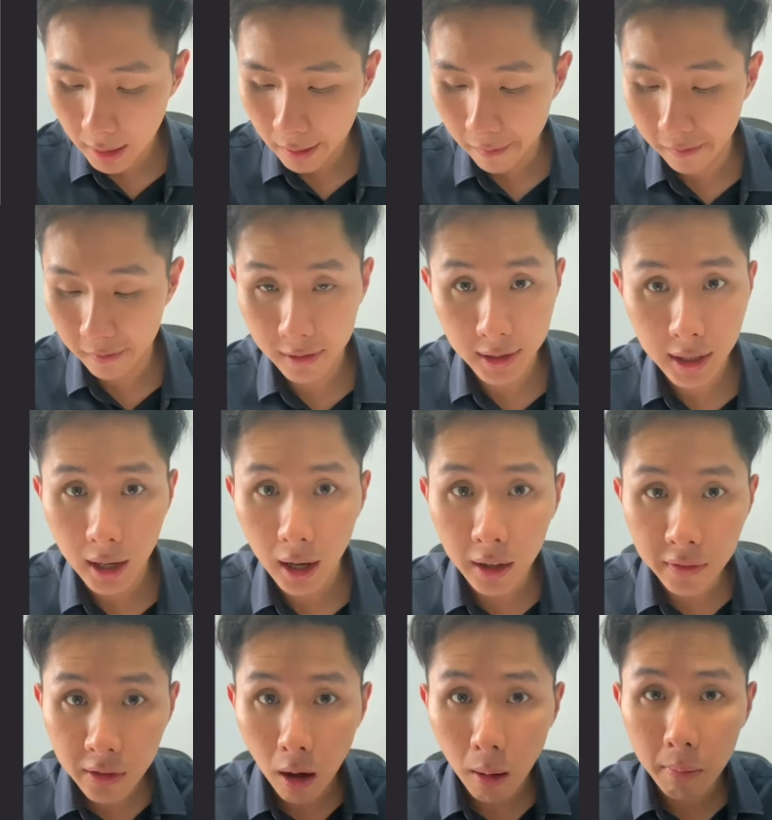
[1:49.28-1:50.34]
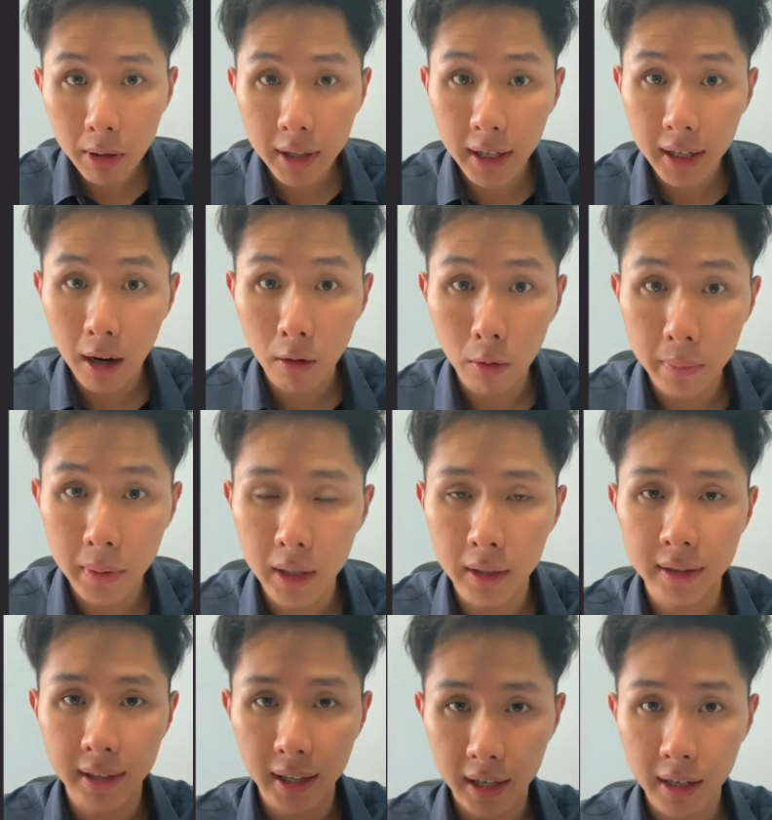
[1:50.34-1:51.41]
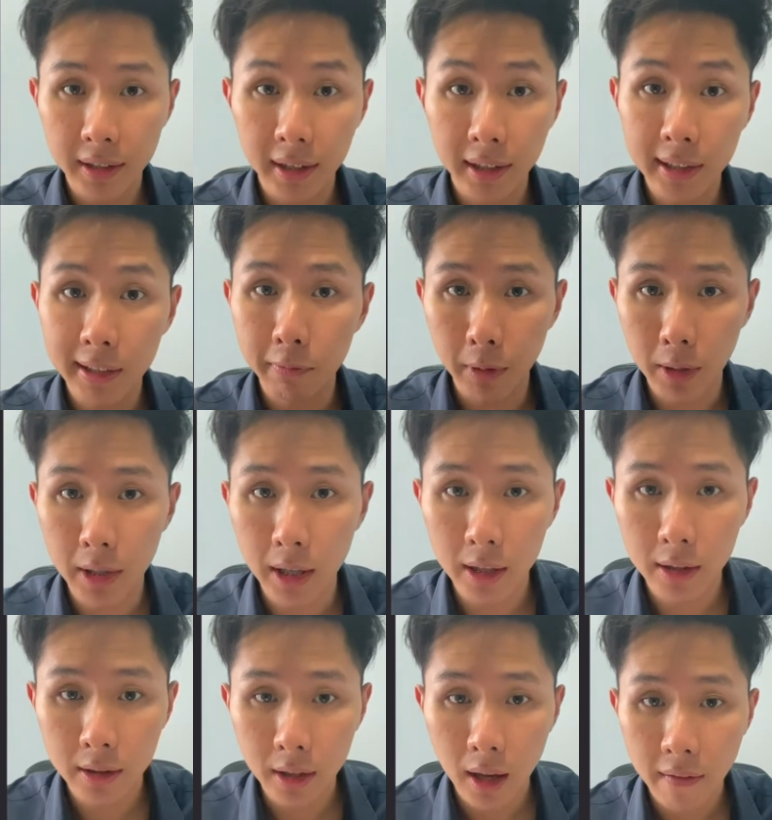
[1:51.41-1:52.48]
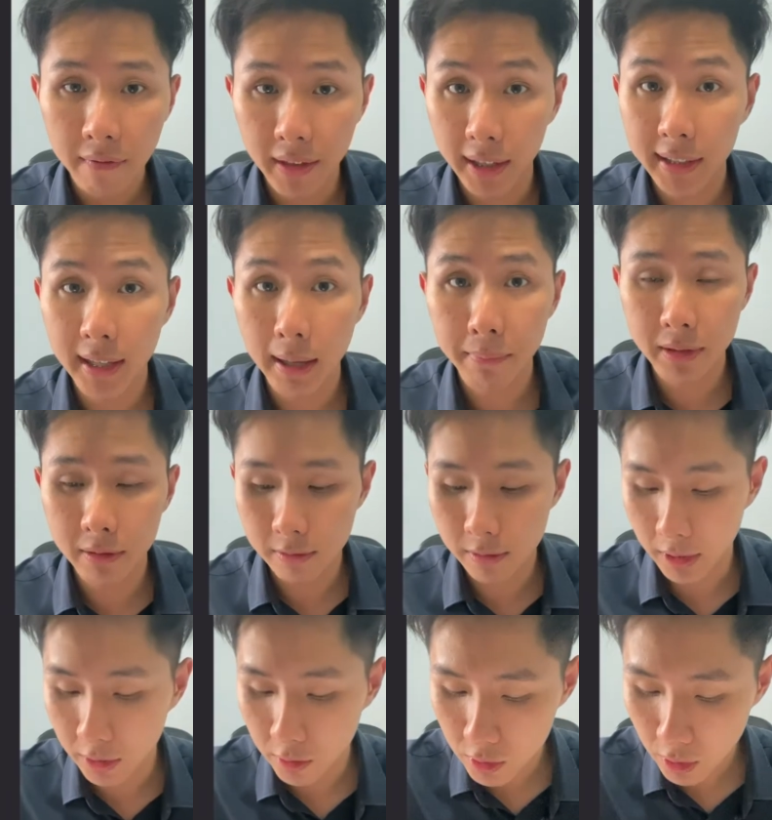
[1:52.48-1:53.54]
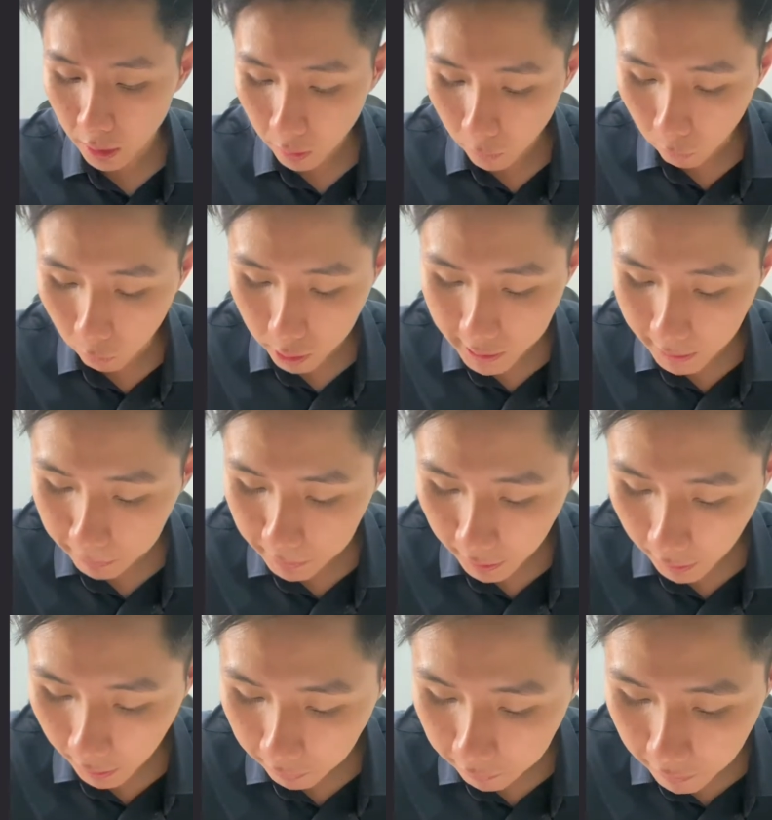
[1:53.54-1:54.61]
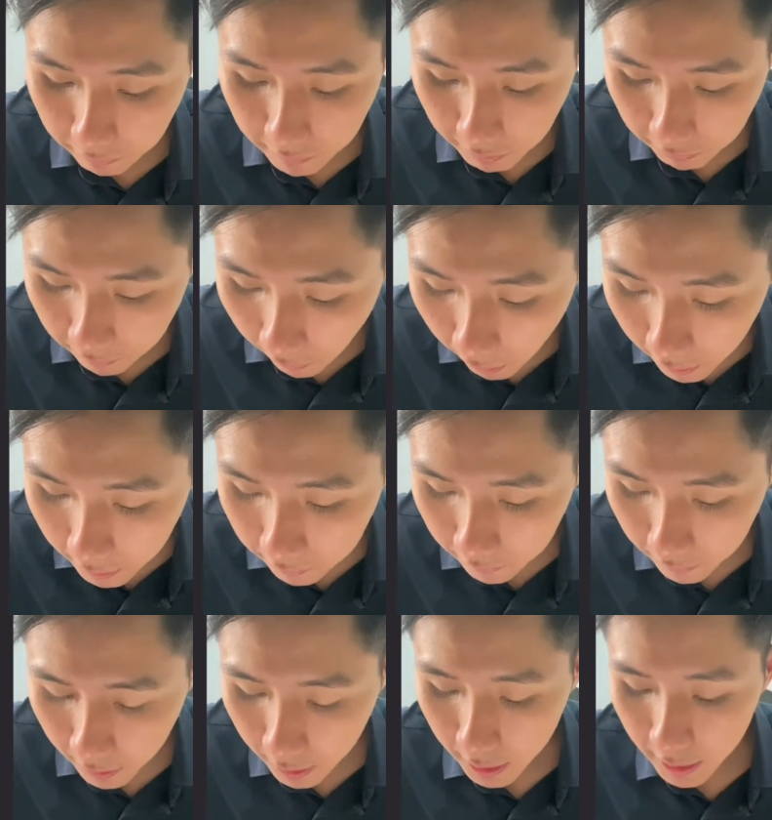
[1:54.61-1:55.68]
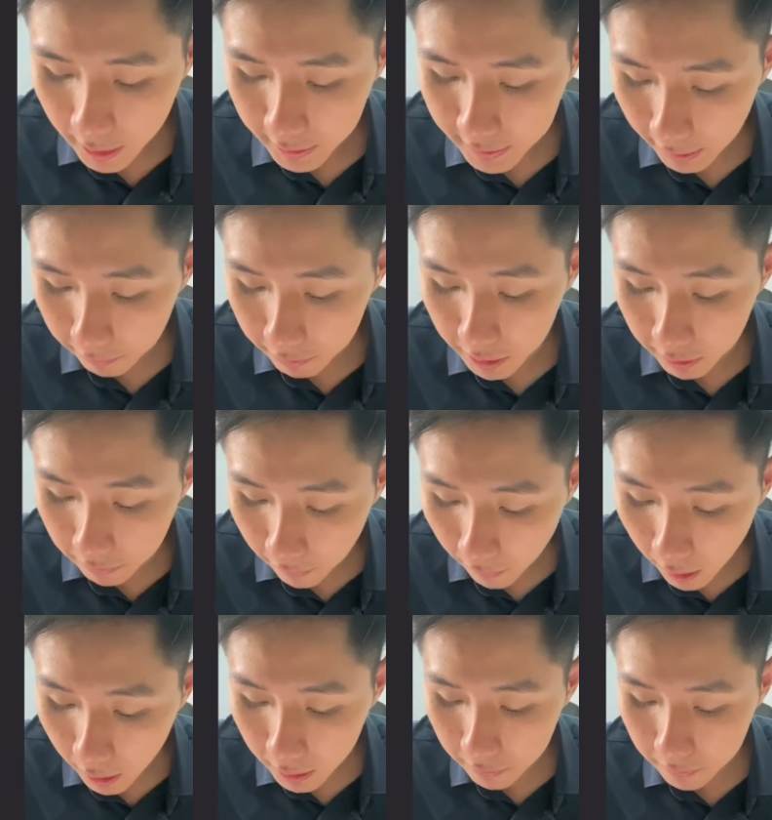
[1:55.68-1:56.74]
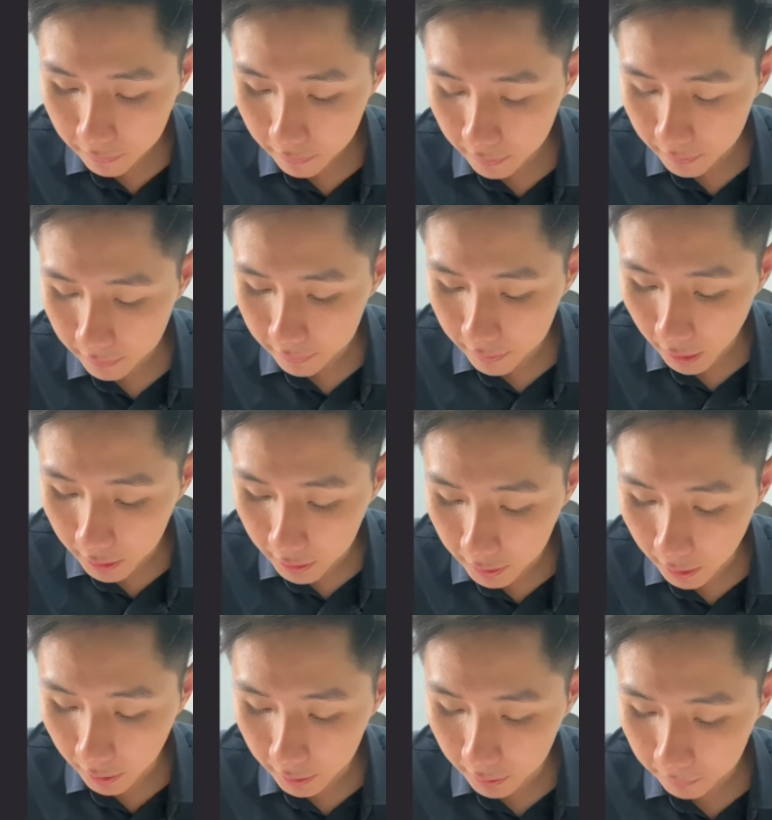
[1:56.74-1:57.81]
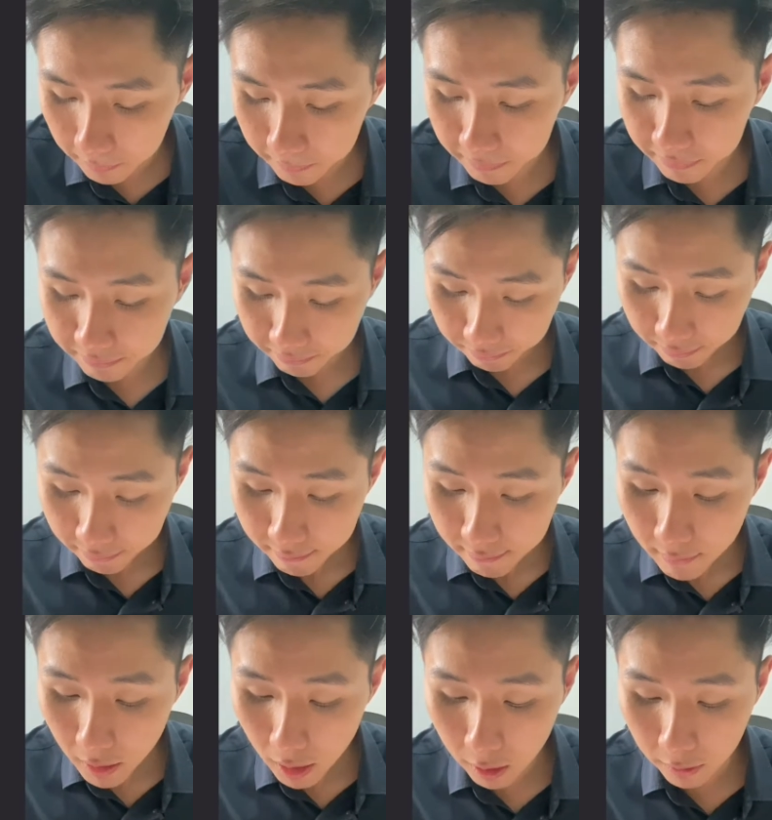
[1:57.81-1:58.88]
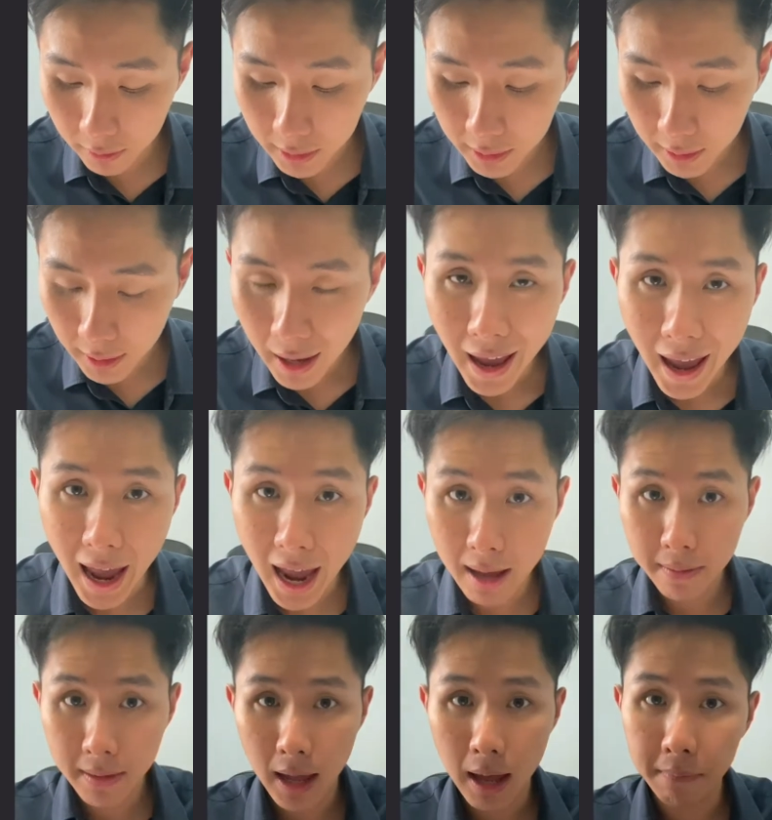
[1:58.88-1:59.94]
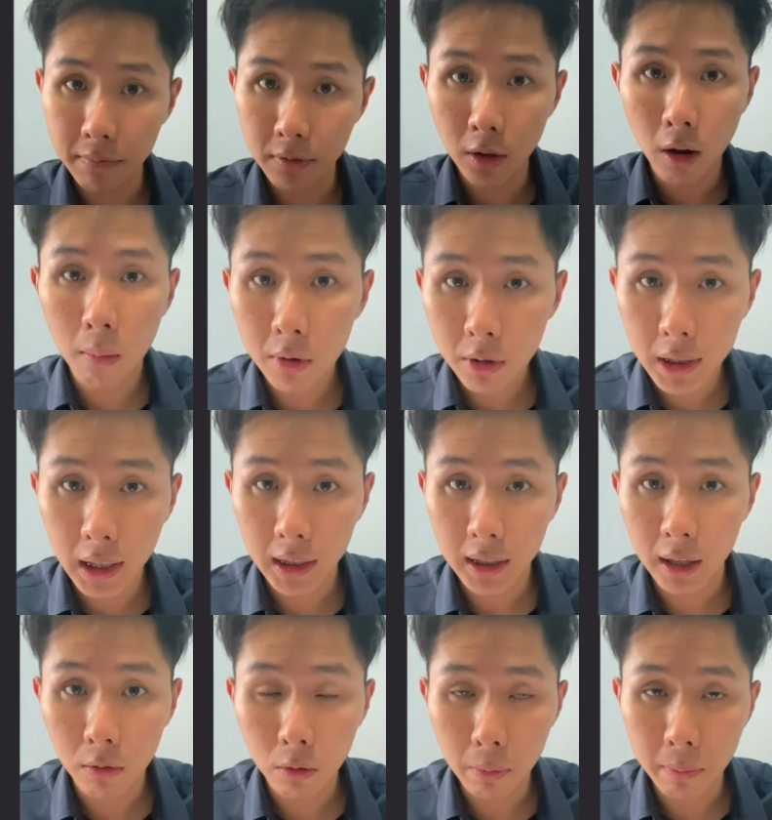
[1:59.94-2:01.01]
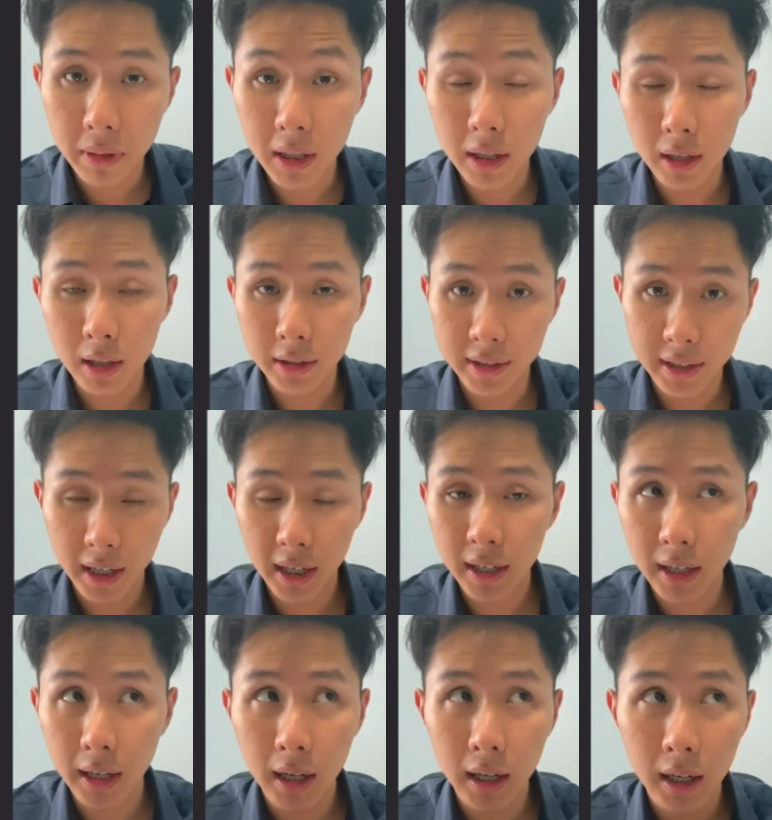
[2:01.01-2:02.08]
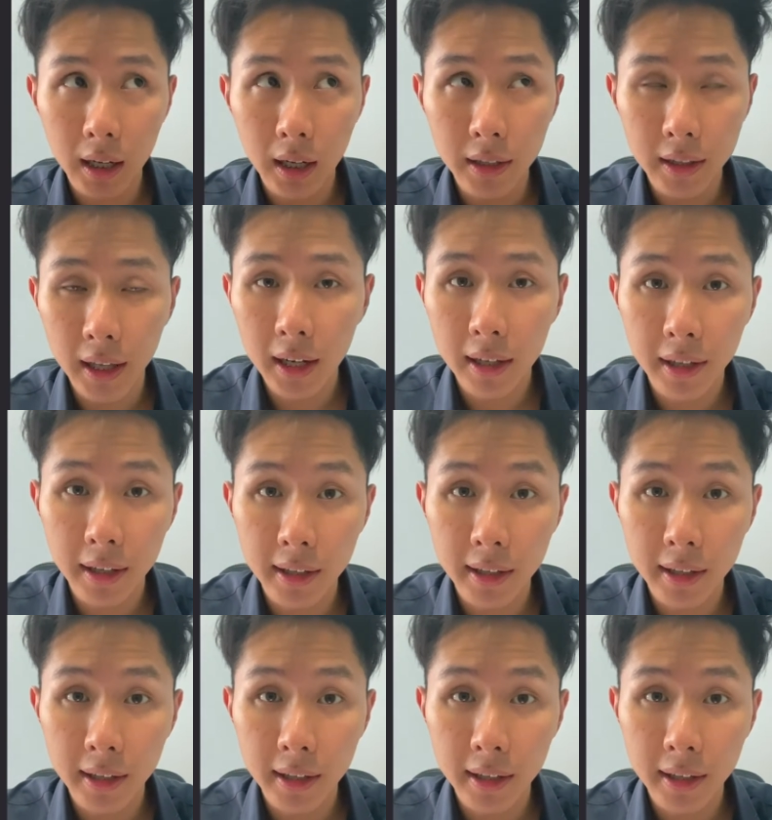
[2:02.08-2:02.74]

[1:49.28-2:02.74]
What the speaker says: All right. A normal data would be a data that is within the accepted range, something like 55, 75, 99. All right. And abnormal data would be a data that